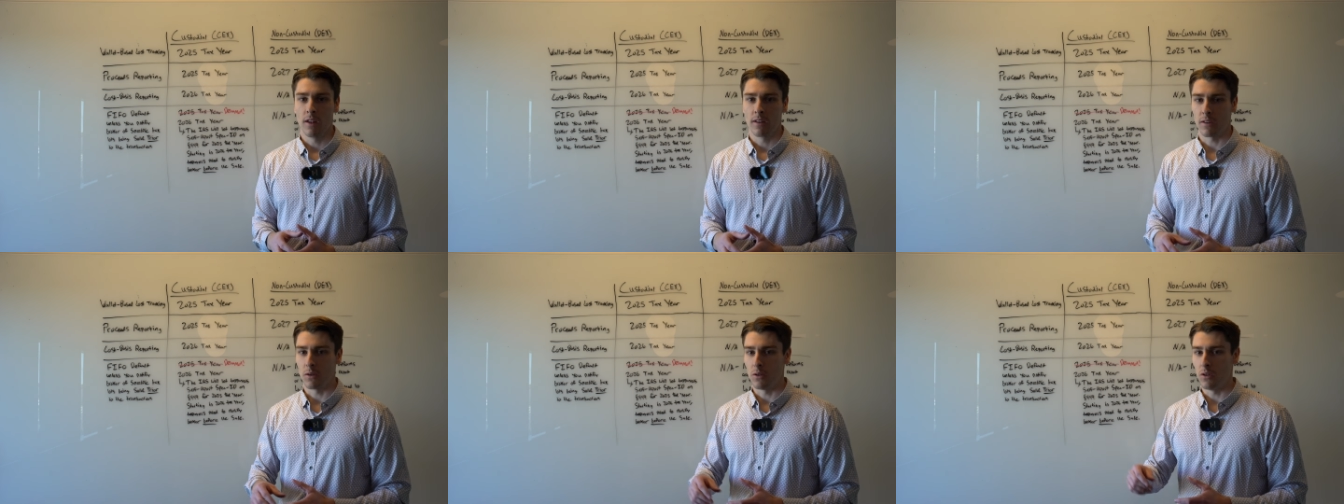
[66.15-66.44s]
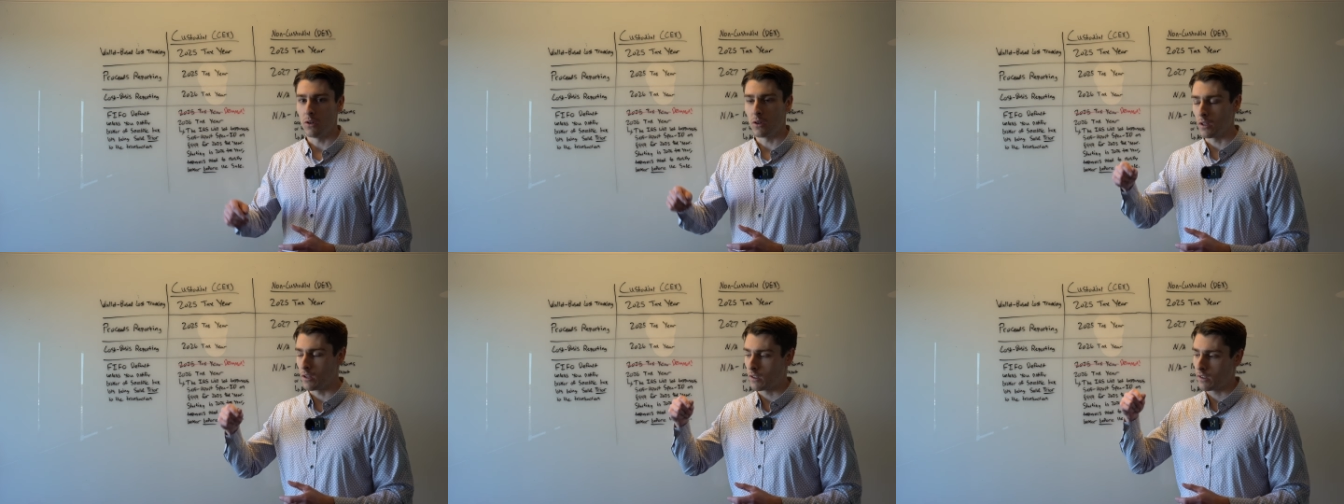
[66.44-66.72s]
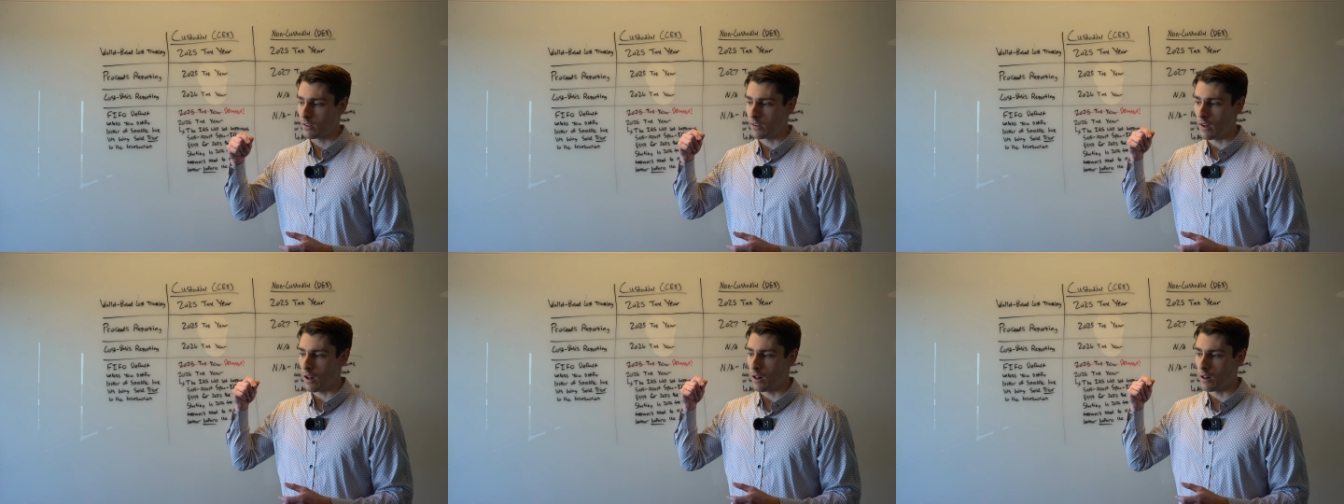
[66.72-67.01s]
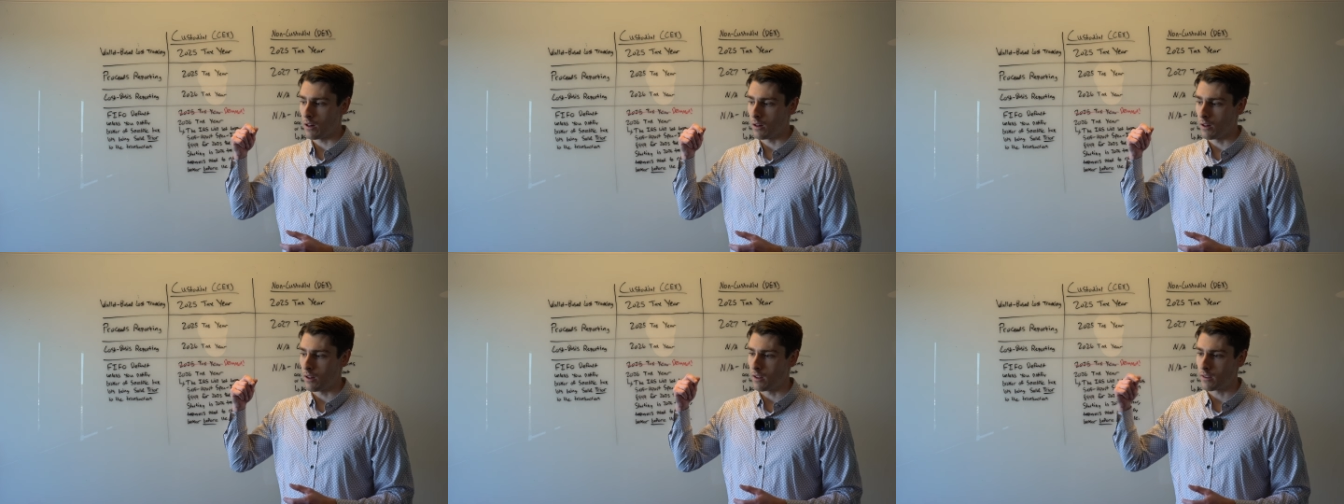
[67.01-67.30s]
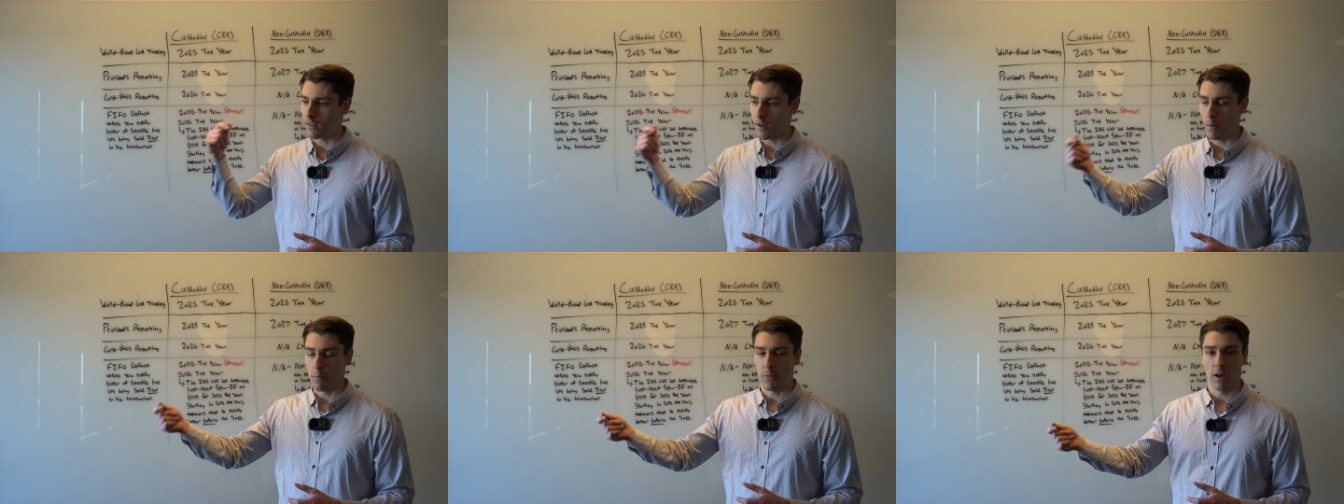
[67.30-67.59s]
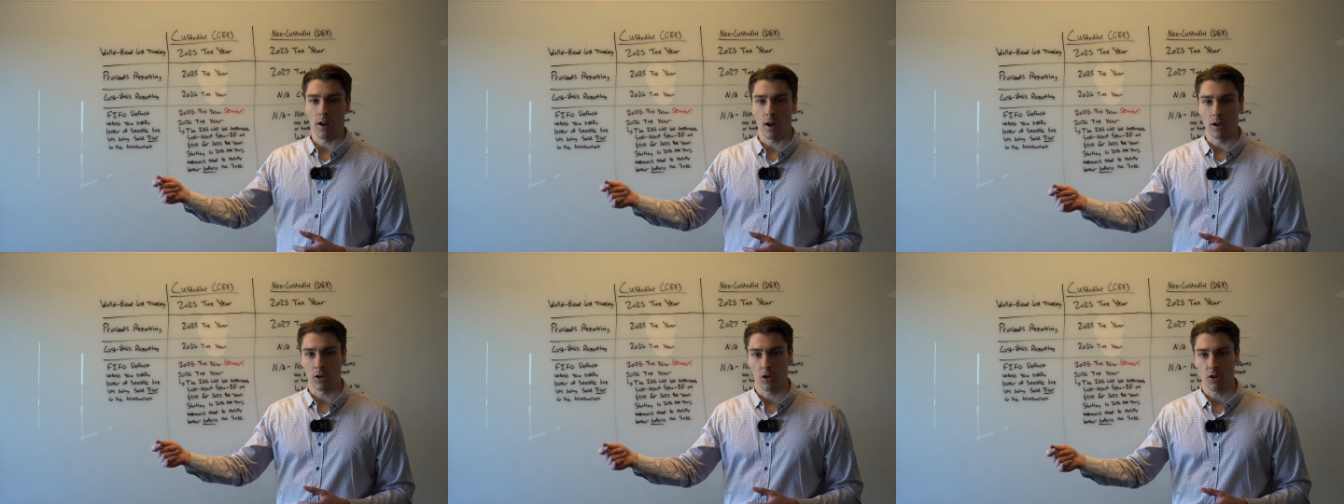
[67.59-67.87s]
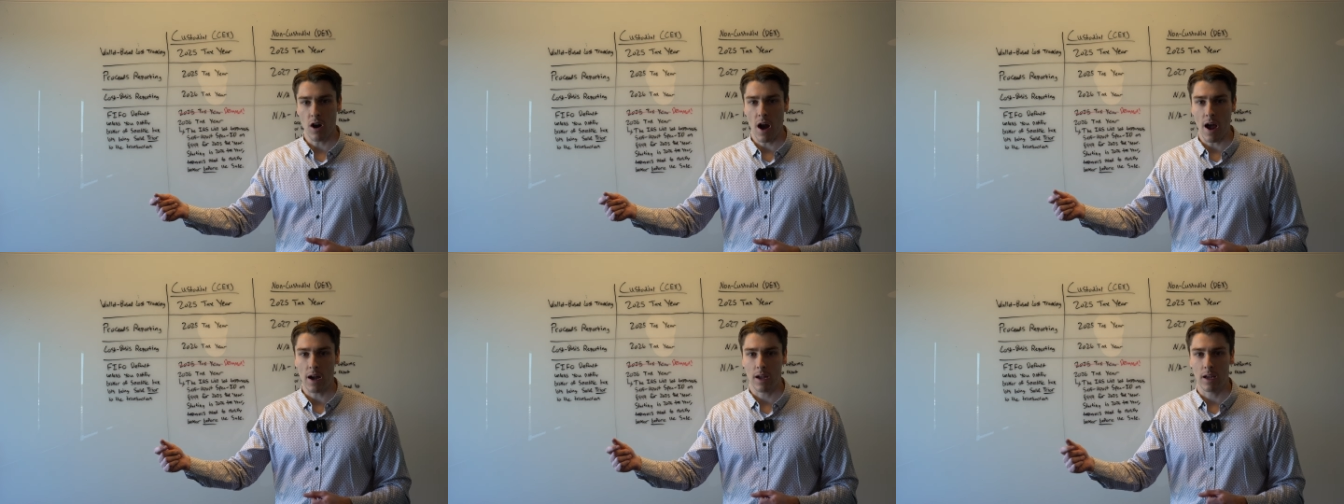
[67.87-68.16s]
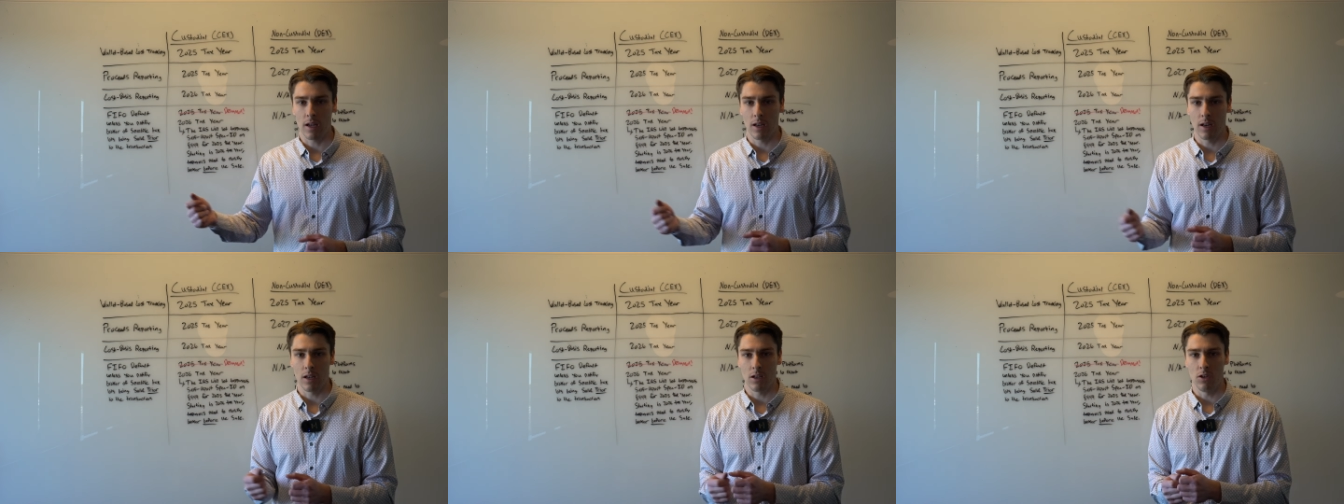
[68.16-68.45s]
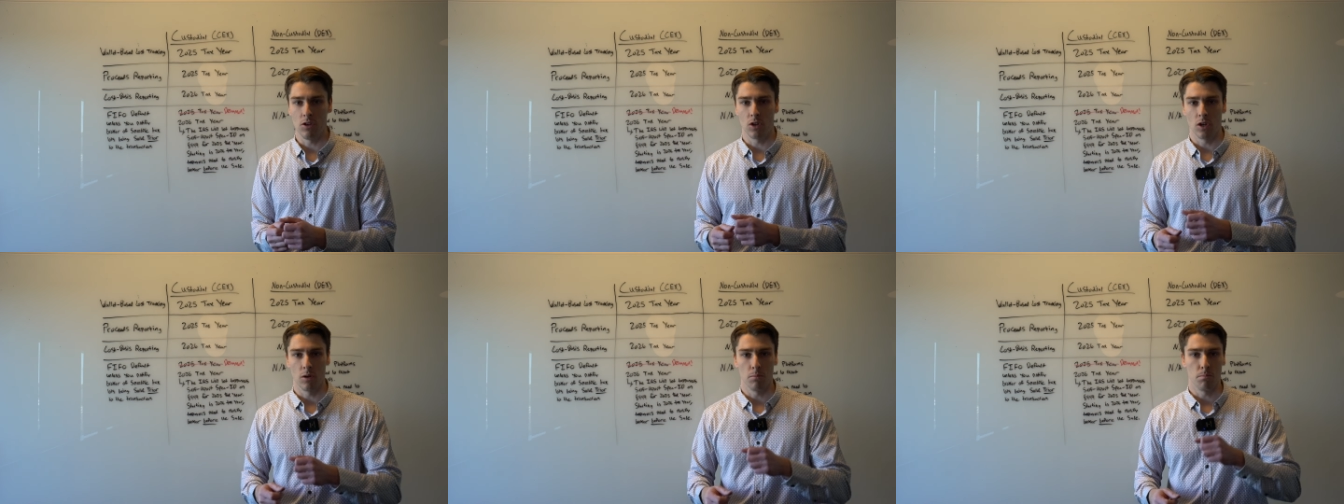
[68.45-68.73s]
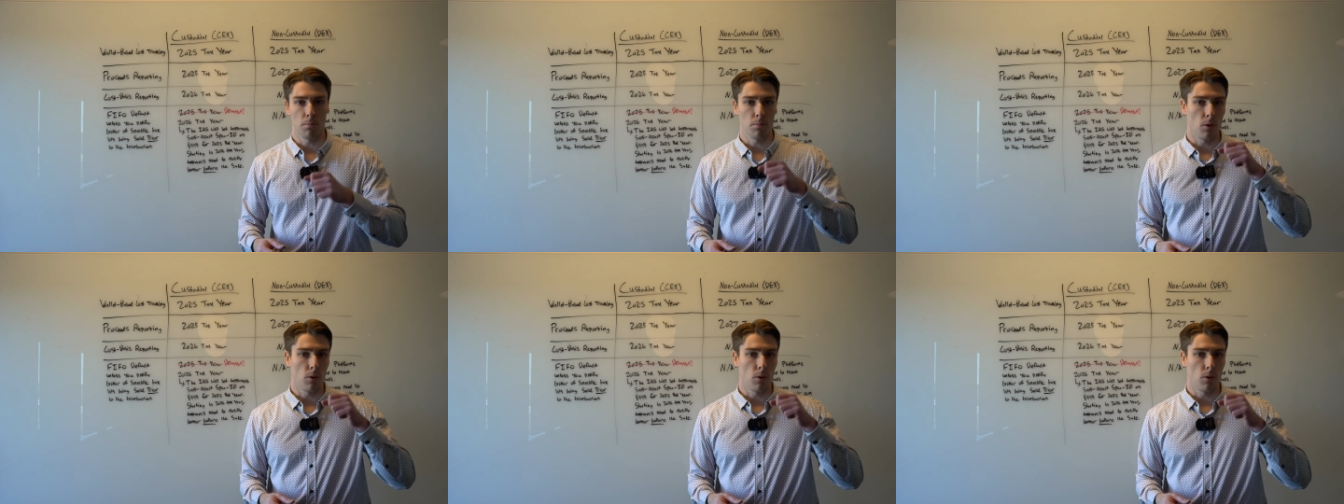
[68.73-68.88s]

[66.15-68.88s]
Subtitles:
So you could sell something on Kraken and you could